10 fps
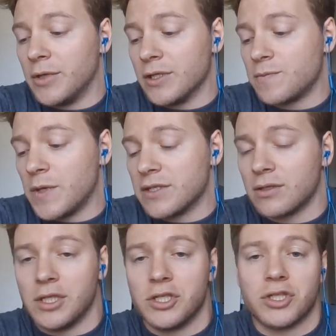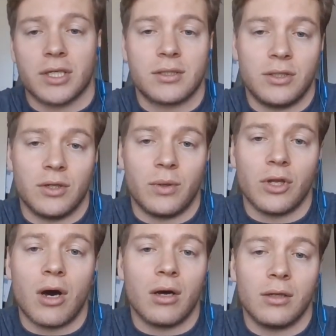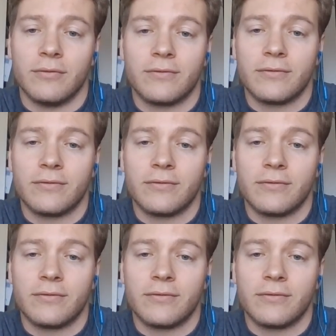is basically just a law